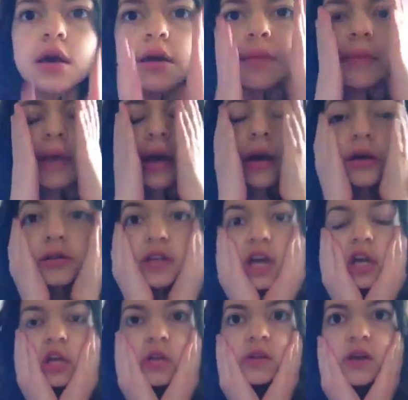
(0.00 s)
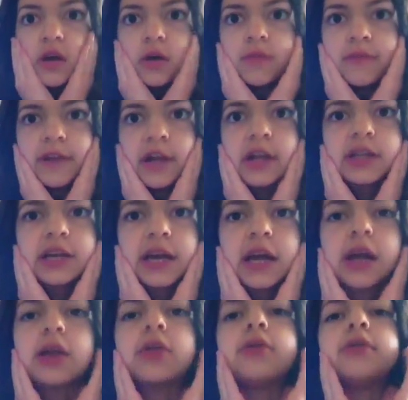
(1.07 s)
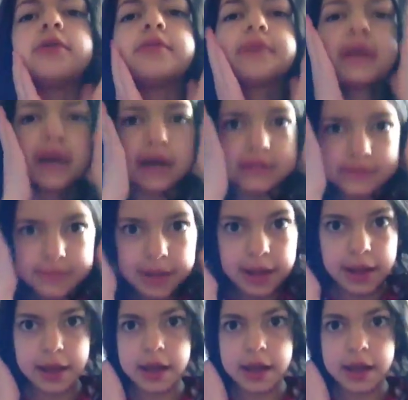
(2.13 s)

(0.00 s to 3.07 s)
because I can tell I'm very tired because my